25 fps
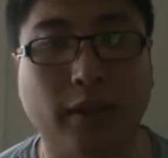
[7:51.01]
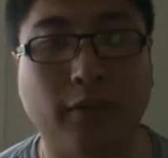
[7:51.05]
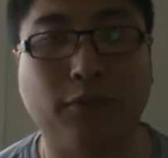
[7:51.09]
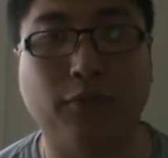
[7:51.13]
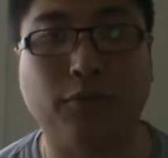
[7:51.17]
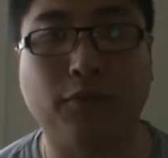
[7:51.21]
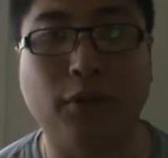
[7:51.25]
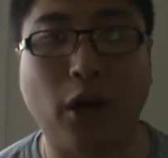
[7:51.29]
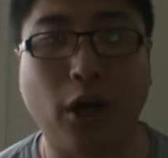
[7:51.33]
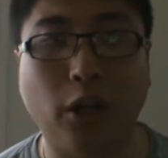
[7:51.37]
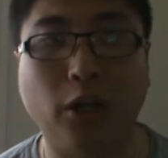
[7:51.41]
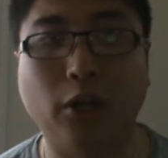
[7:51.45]

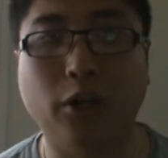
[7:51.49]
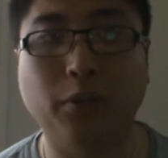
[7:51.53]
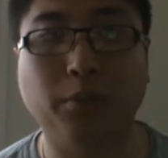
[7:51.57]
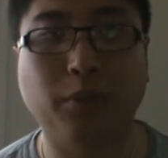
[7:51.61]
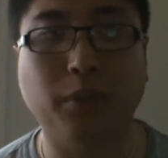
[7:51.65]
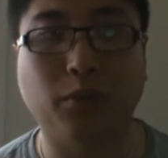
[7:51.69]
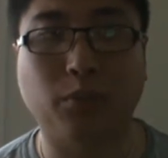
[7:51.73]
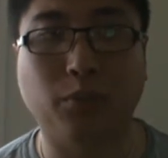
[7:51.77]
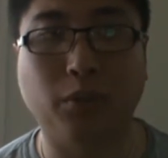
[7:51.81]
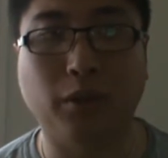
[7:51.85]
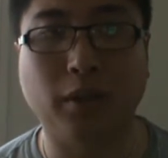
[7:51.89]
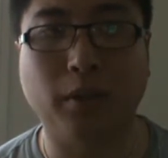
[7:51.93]
Follow-up
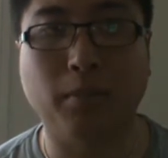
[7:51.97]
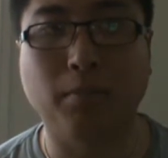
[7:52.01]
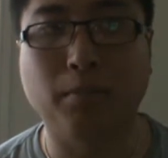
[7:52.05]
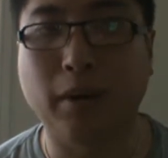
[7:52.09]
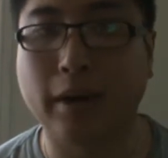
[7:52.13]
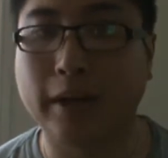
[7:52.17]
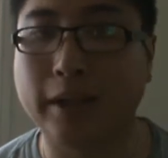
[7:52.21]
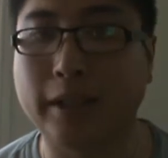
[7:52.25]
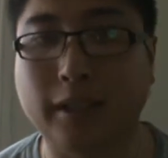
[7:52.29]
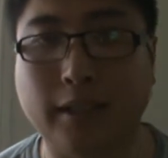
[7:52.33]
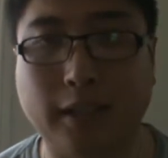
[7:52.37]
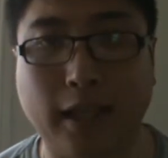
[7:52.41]
is where the
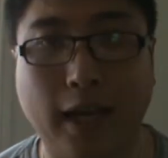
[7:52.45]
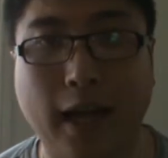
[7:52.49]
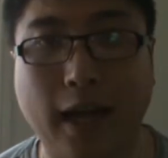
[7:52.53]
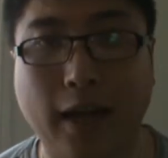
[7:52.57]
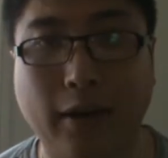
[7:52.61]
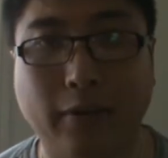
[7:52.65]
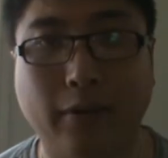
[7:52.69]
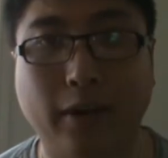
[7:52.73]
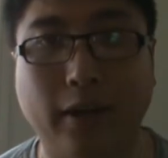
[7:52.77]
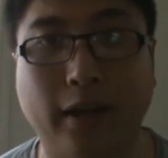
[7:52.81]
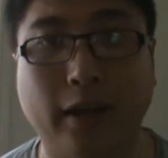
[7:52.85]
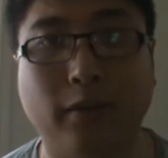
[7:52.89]
money's
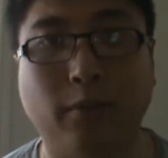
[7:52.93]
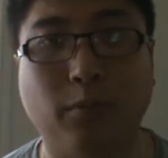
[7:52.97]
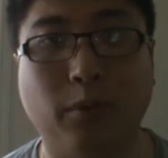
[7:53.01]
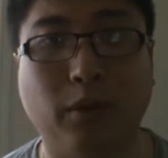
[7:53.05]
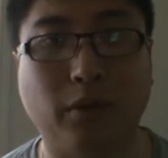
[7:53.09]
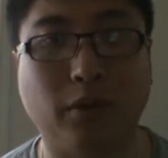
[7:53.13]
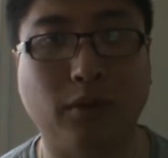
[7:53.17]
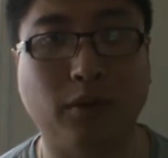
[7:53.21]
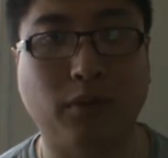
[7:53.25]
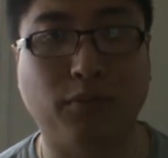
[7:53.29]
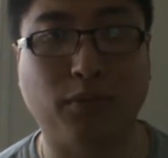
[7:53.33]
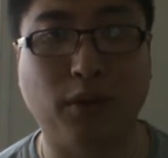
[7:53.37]
at, right?
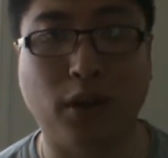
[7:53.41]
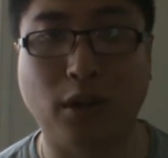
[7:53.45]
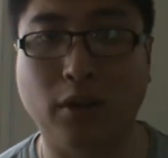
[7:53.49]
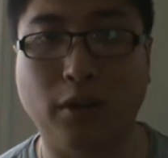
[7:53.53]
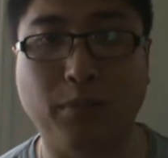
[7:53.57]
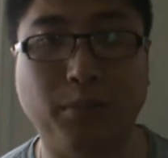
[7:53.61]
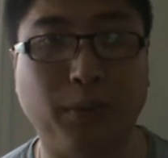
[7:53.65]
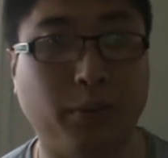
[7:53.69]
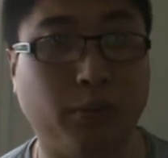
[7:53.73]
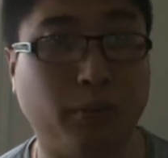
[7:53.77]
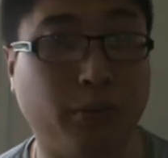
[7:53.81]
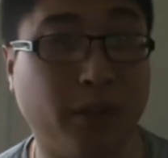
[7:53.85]
Whether it's
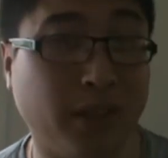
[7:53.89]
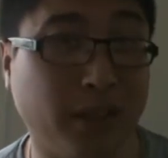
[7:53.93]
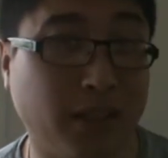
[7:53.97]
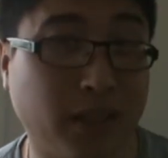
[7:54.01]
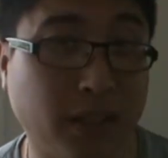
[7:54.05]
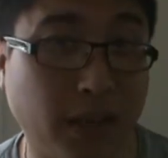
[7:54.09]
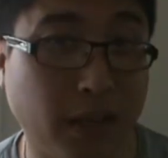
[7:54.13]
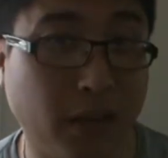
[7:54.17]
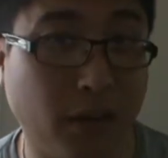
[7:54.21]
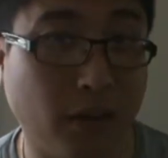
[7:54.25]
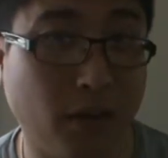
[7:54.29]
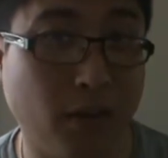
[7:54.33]
follow-up in
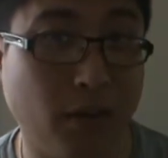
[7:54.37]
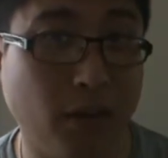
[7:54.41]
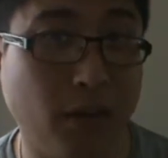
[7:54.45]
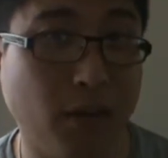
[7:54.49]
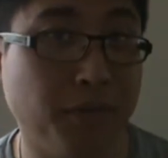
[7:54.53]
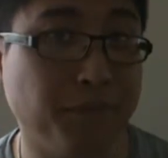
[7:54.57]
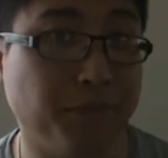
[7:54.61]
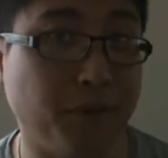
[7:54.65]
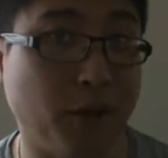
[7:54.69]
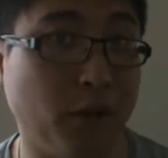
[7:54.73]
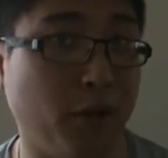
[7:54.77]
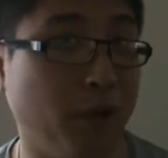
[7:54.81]
retail,
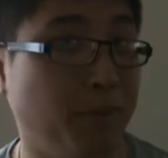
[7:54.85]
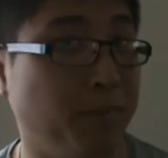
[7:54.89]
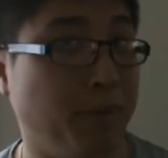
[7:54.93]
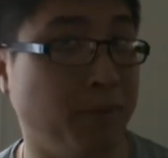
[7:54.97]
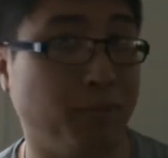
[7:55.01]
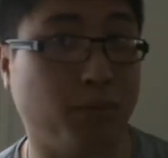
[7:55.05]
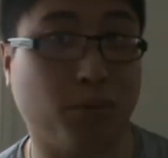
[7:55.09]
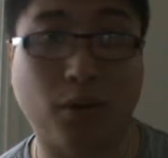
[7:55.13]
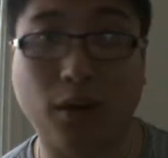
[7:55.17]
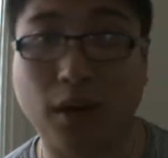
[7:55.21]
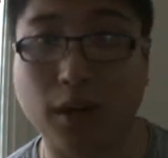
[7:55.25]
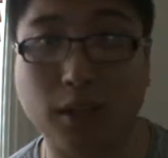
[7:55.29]
follow-up in
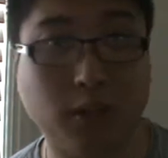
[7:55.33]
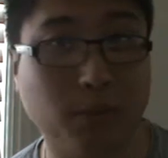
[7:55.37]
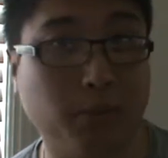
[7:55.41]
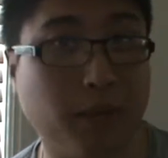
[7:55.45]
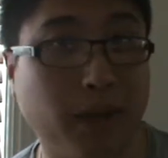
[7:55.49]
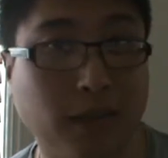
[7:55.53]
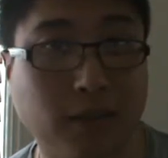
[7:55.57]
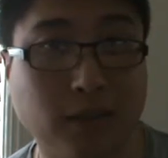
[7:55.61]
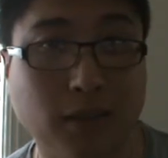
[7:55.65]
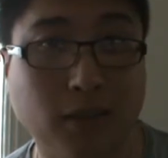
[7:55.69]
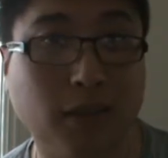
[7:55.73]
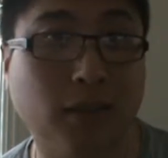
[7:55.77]

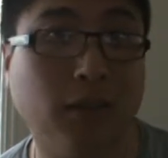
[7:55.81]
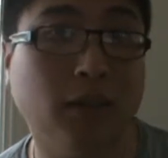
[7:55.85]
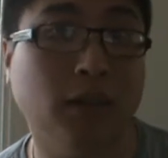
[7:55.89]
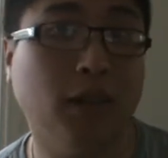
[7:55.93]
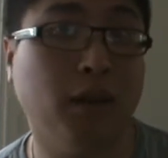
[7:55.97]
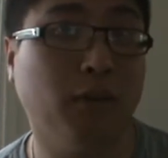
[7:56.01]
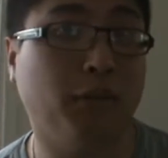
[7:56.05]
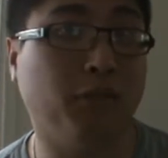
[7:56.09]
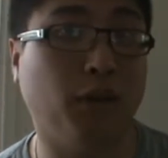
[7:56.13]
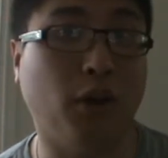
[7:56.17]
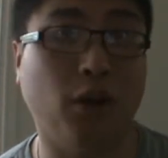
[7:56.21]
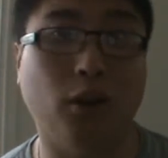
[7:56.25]
prospecting,
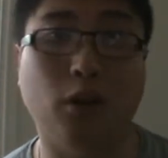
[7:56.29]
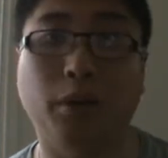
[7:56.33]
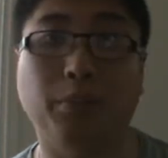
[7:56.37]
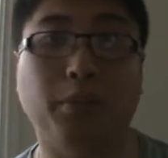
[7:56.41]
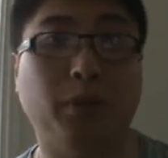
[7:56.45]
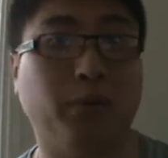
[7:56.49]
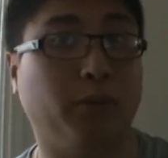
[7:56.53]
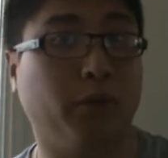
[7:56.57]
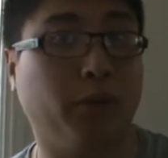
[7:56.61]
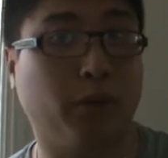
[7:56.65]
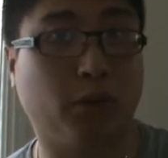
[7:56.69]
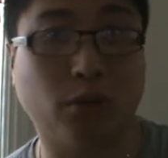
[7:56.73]
follow-up
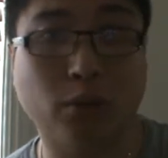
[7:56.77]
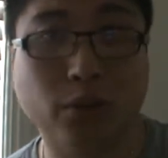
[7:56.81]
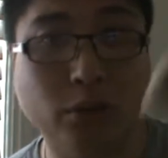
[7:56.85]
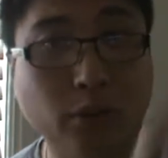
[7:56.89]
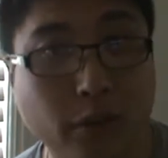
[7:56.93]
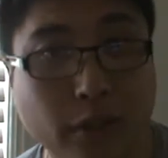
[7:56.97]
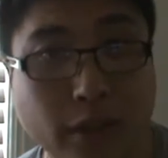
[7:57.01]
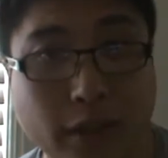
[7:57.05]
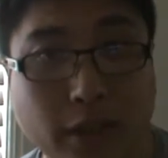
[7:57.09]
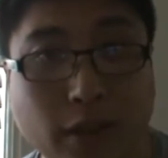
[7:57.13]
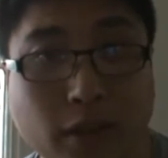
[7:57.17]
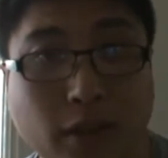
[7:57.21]
in
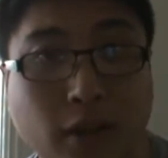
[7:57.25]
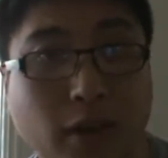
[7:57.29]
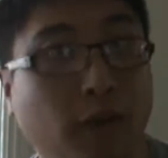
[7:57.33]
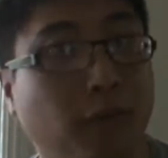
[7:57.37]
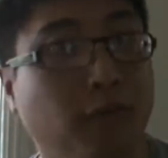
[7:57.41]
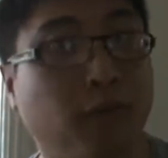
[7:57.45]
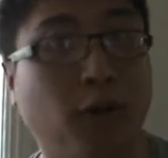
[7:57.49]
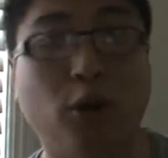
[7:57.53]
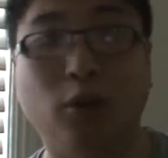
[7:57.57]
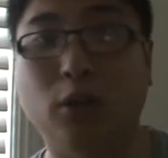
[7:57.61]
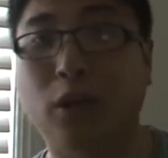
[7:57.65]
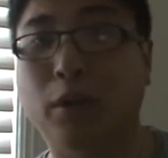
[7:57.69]
recruiting,
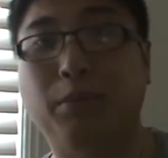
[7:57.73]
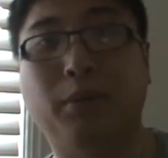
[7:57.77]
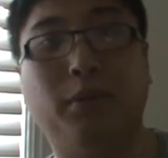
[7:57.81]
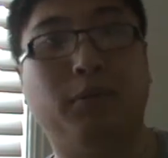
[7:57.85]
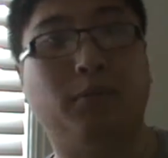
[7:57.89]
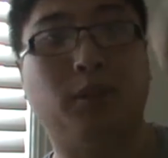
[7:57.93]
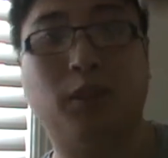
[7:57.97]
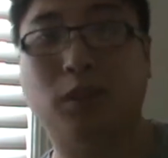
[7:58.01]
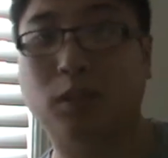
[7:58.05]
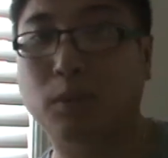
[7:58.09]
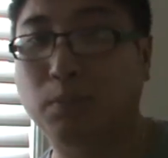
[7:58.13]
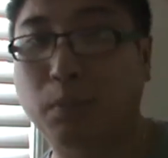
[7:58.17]
follow-up in
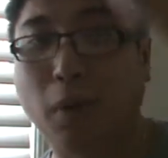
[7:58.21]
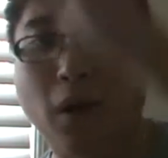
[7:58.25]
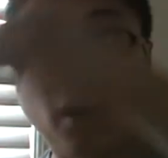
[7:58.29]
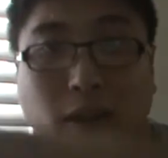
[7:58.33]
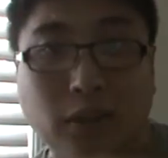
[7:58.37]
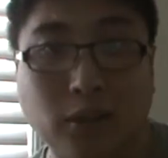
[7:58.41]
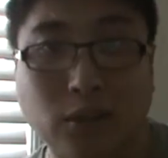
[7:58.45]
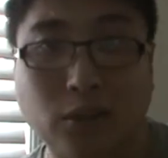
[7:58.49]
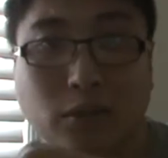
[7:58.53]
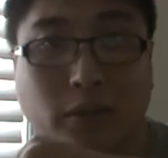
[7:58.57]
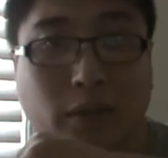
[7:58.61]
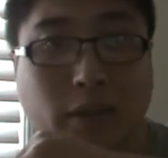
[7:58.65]

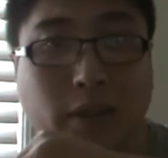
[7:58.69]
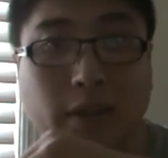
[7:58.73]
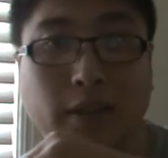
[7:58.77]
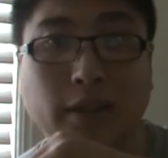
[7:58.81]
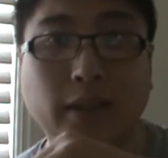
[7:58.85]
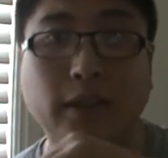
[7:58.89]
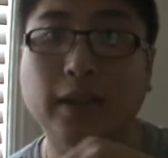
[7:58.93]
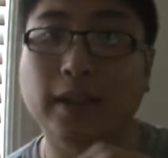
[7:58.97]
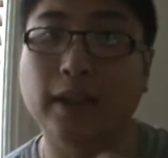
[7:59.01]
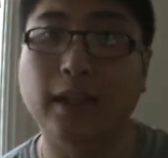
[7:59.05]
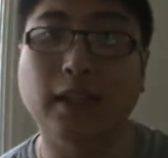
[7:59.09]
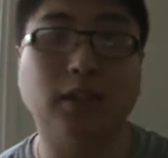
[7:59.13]

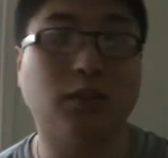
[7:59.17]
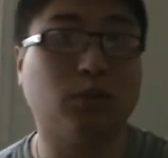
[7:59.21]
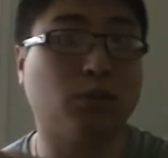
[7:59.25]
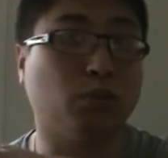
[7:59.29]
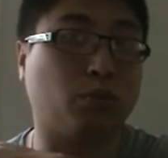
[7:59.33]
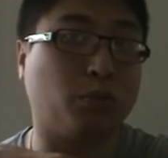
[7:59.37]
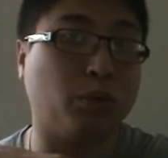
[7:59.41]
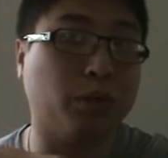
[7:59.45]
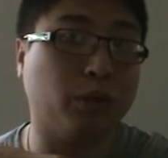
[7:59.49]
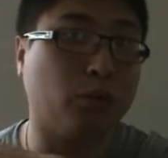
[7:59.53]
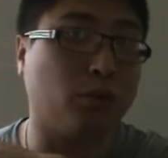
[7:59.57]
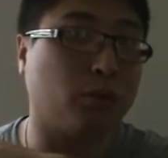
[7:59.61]
sponsoring, it's
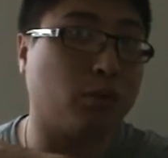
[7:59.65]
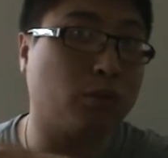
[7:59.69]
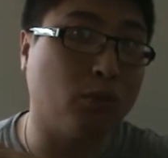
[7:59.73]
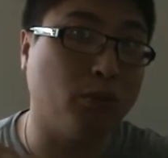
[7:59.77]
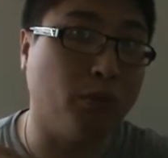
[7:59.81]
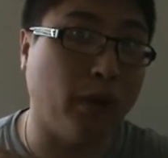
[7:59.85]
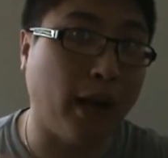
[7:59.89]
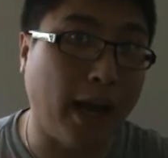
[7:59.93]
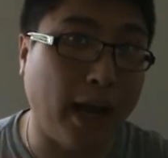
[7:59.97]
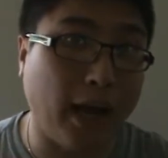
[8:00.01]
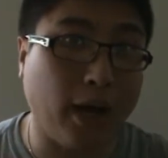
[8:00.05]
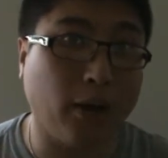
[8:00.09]
riddled
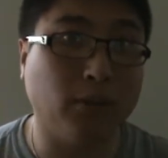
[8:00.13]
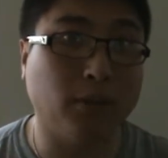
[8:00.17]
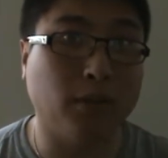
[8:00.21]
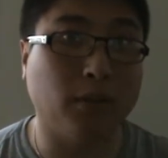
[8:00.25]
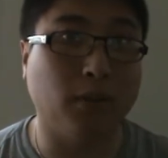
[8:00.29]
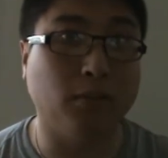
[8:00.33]
throughout